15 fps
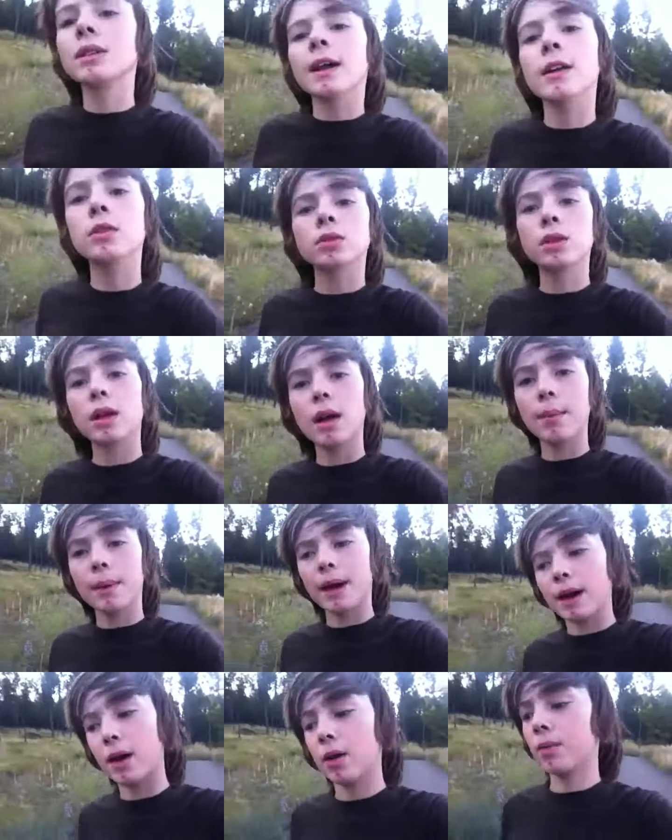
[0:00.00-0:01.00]
schedule, um,
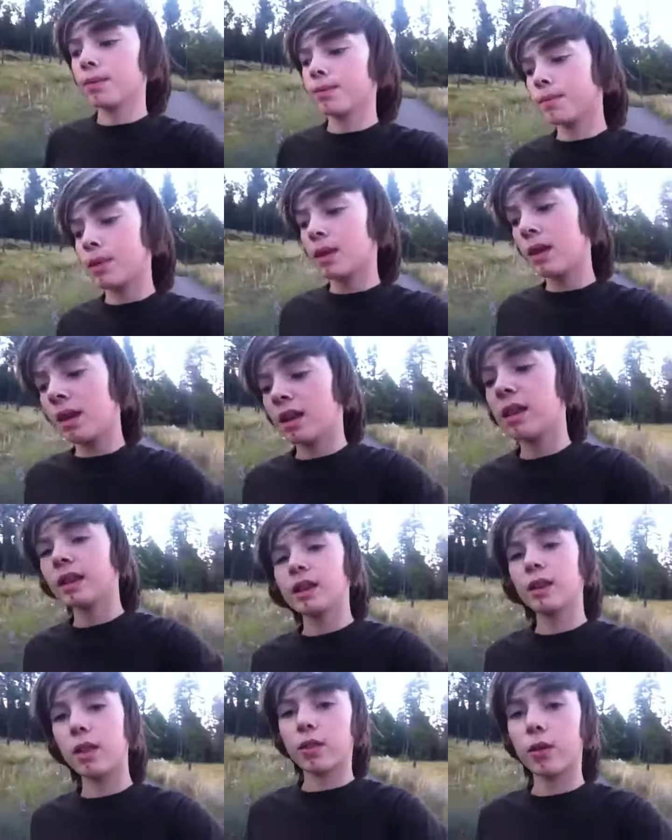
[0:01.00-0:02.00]
how, I
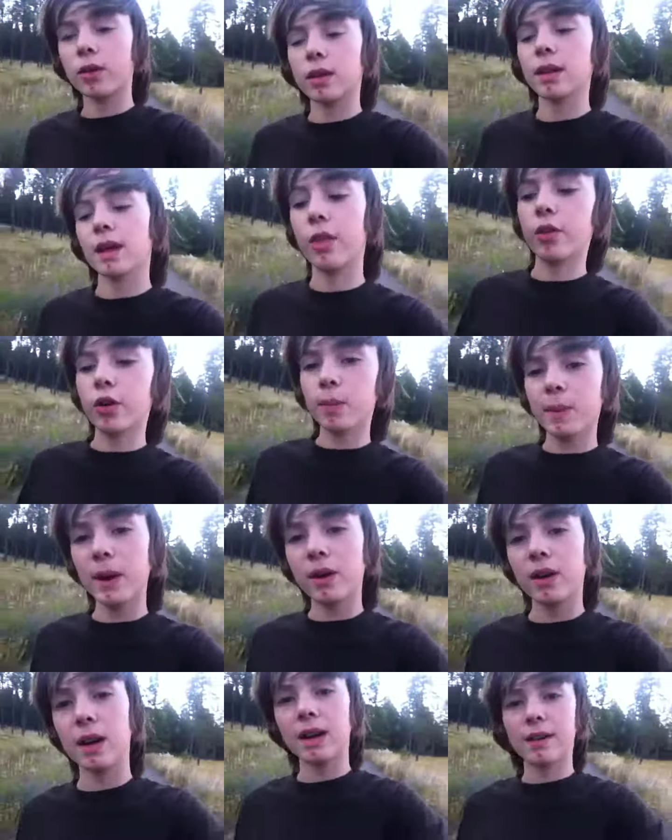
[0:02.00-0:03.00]
think, thir yeah, third
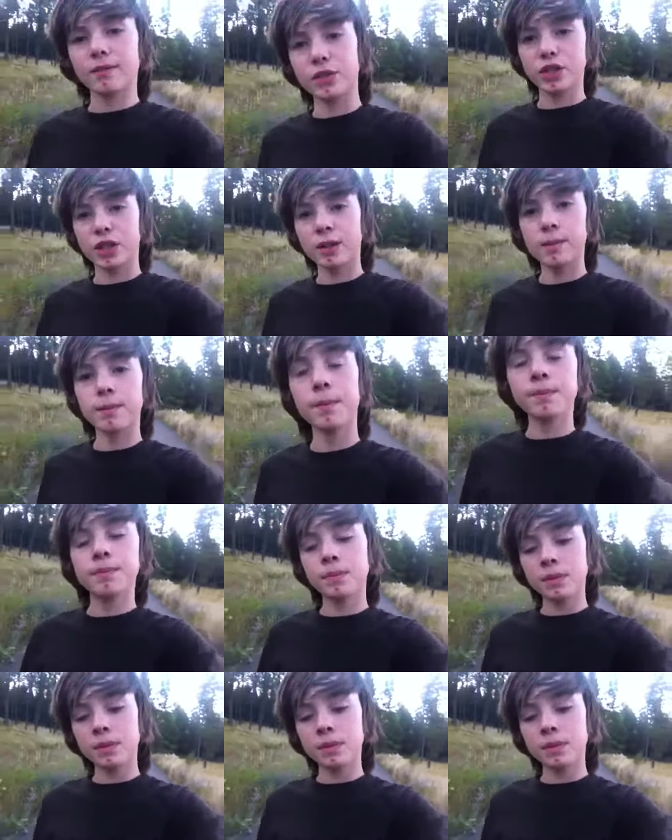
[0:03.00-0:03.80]
period I have gym.